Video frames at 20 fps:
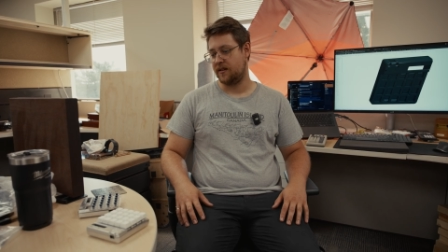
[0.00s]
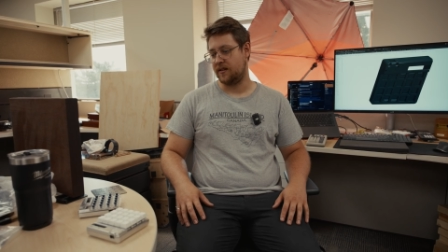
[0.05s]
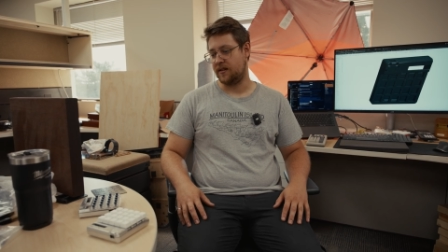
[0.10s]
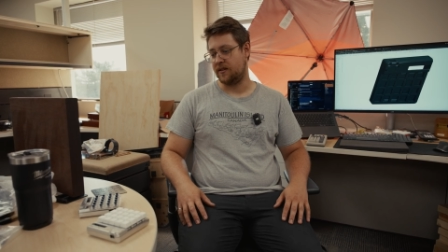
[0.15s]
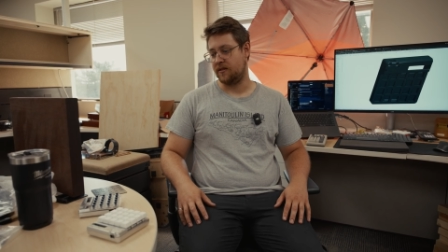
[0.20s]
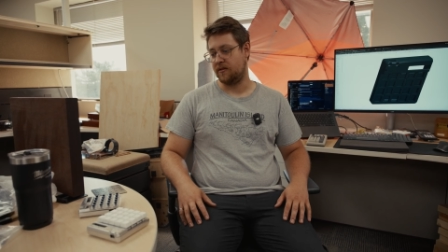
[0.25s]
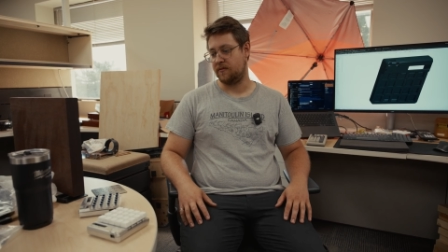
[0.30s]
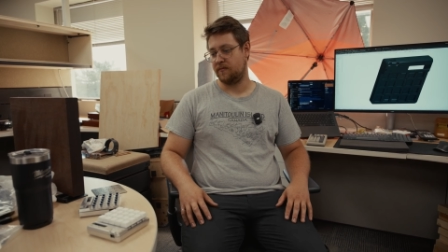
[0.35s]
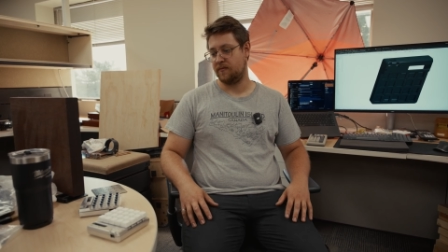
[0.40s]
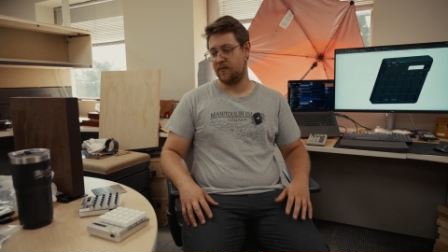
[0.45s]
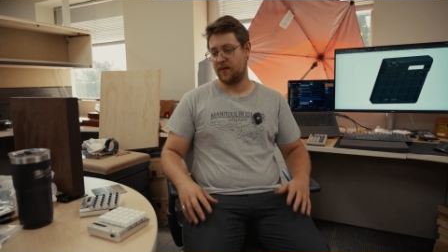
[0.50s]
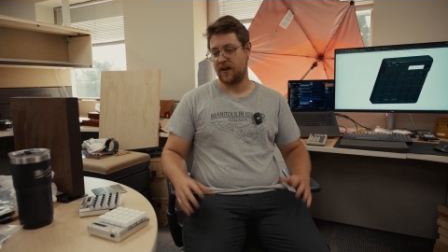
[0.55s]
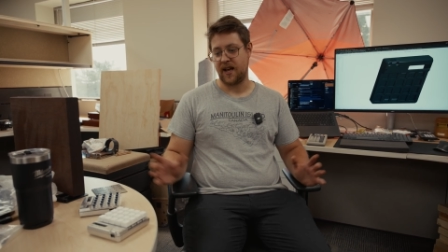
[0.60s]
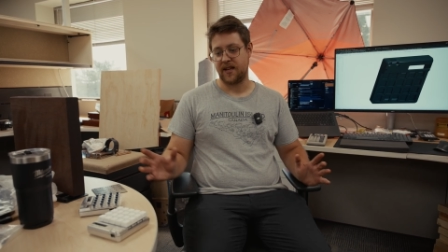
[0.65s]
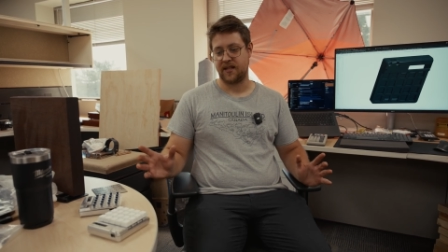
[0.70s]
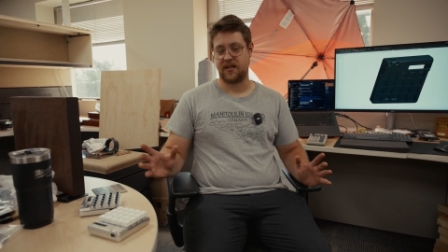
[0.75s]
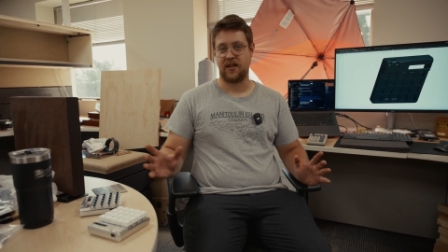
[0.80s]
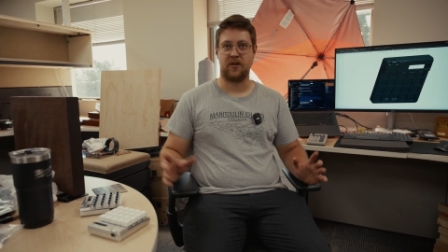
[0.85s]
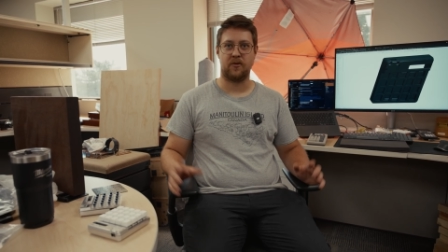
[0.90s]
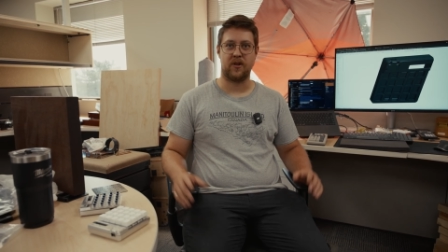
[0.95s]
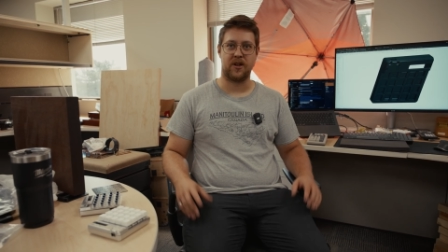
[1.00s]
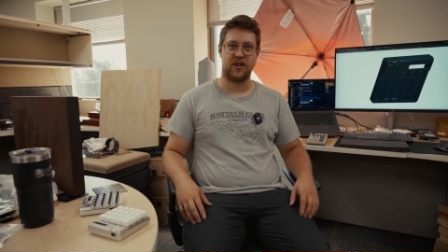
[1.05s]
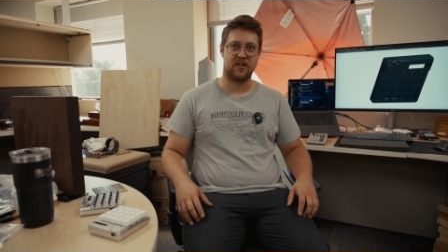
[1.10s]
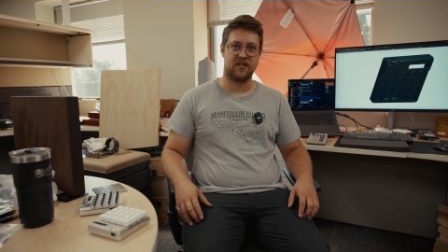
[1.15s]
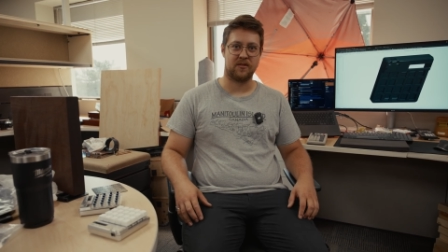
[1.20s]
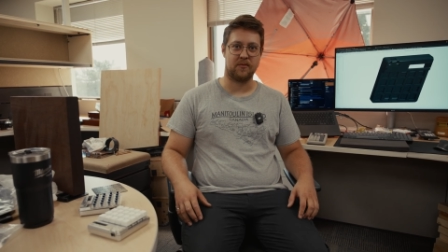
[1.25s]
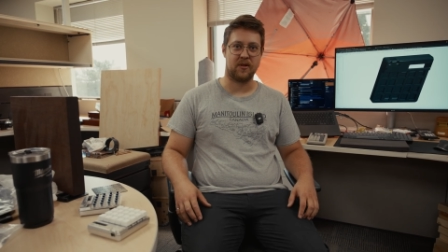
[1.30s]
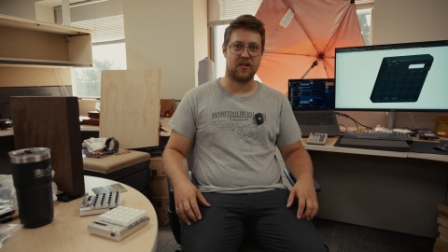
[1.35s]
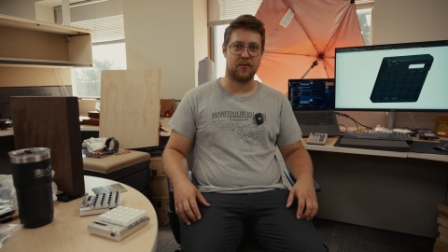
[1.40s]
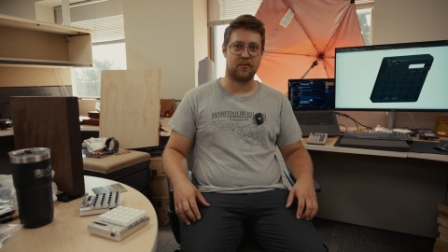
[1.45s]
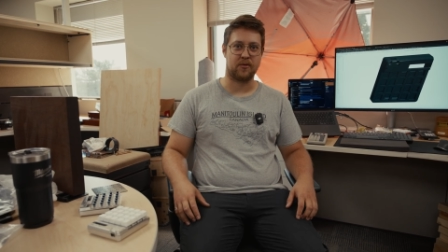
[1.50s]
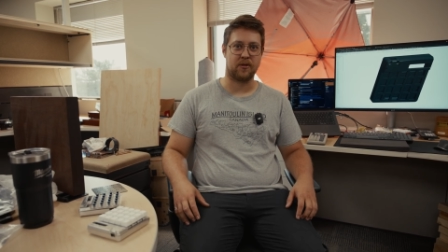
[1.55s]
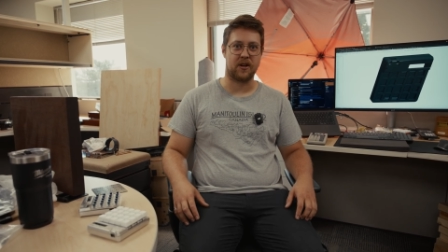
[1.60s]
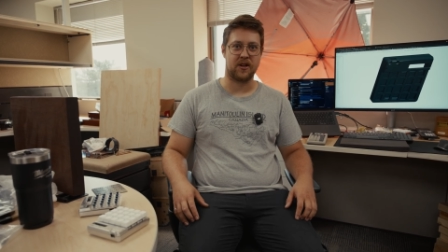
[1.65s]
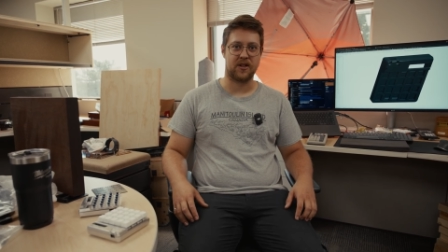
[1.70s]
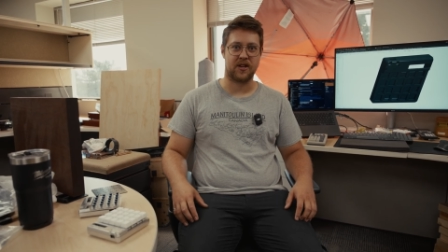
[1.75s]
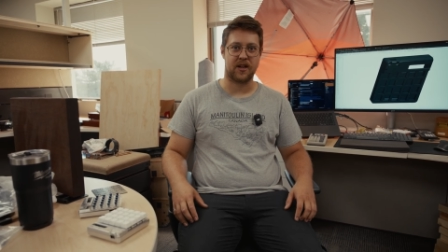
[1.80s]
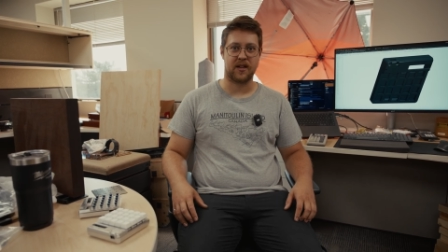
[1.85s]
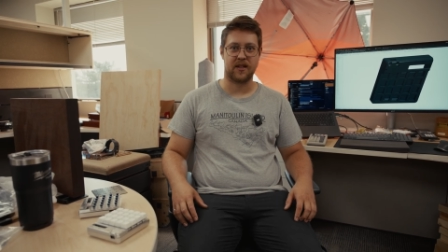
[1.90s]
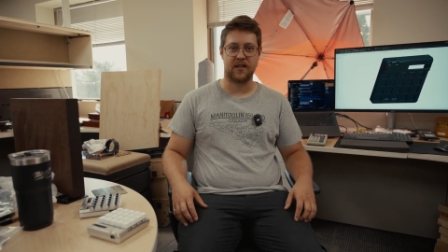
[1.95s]
you know, asking questions about the
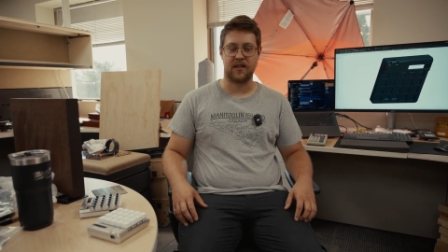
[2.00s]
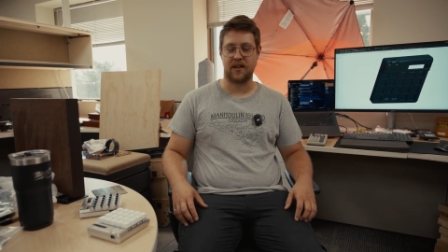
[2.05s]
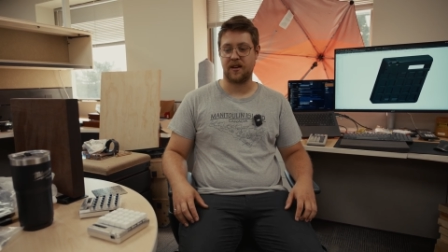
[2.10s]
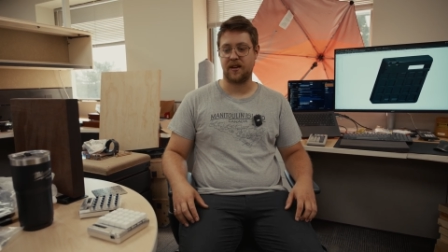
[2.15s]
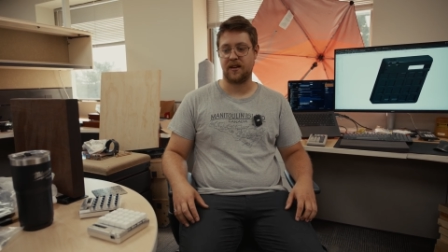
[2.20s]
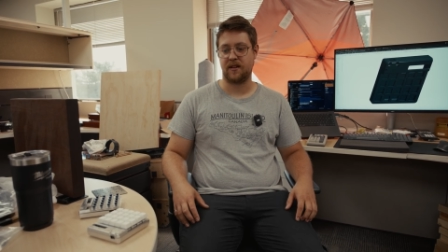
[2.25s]
project.